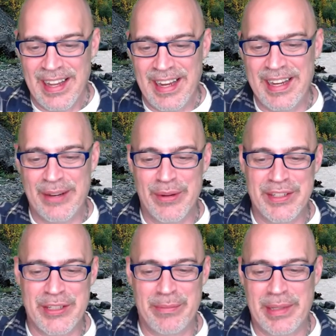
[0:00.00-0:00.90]
Hey,
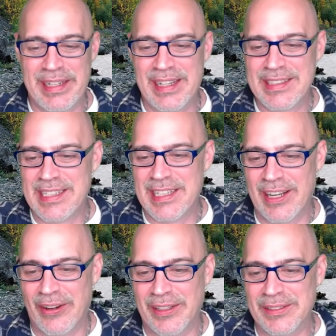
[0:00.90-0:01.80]
Richard B., how's it
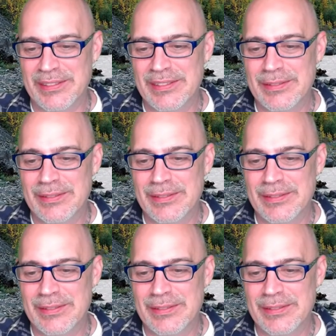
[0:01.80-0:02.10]
going?